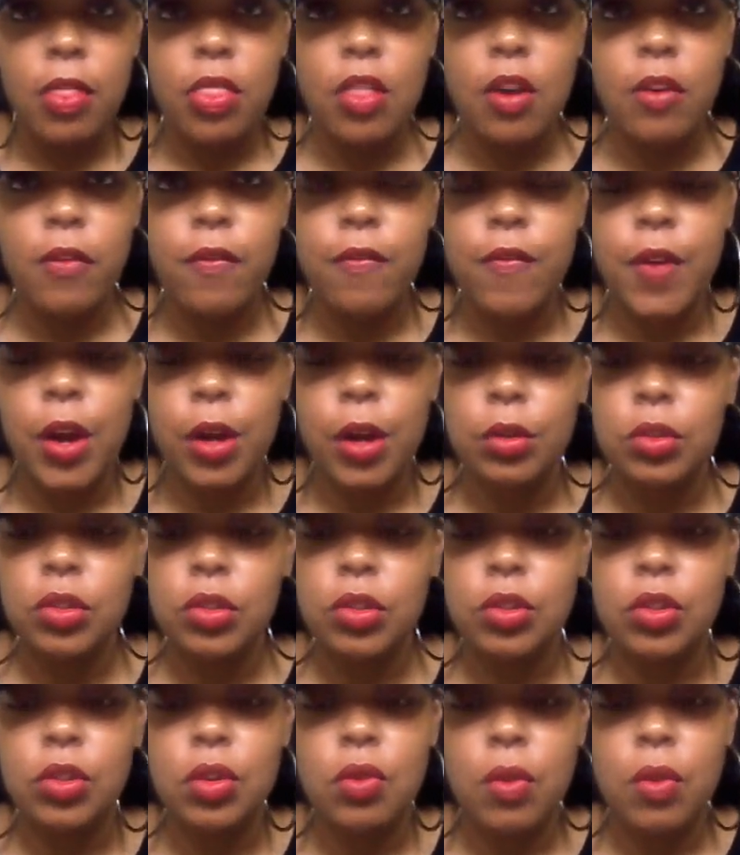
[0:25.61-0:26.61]
The
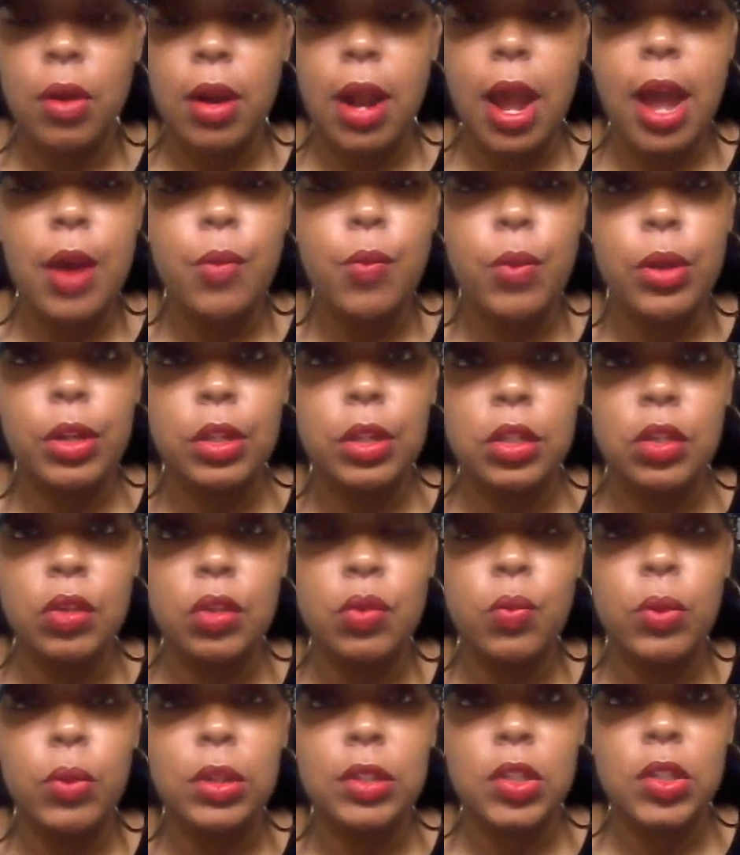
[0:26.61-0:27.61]
first store I went
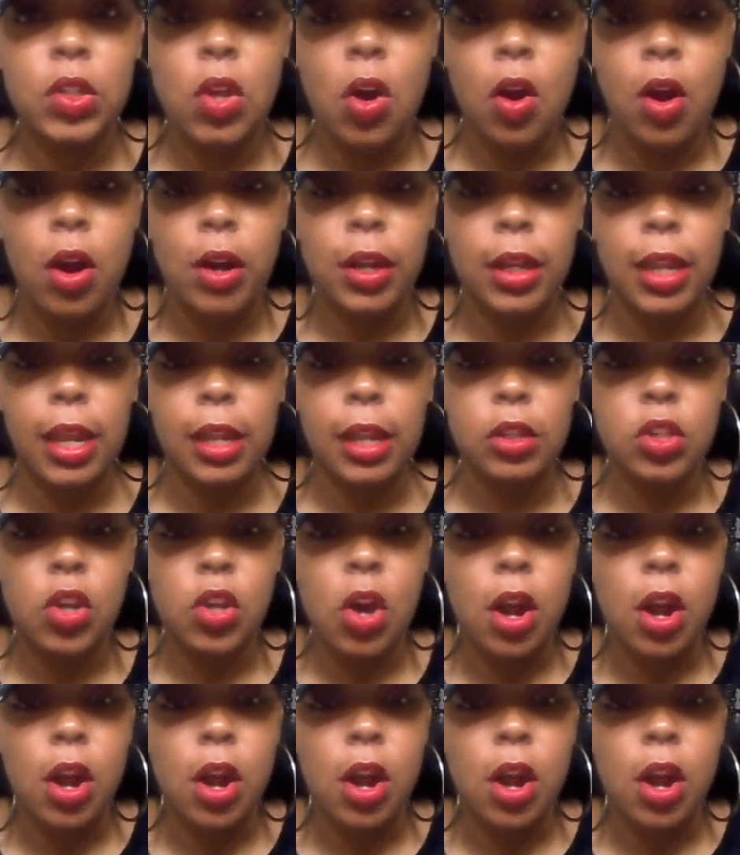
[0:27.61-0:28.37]
to was Target.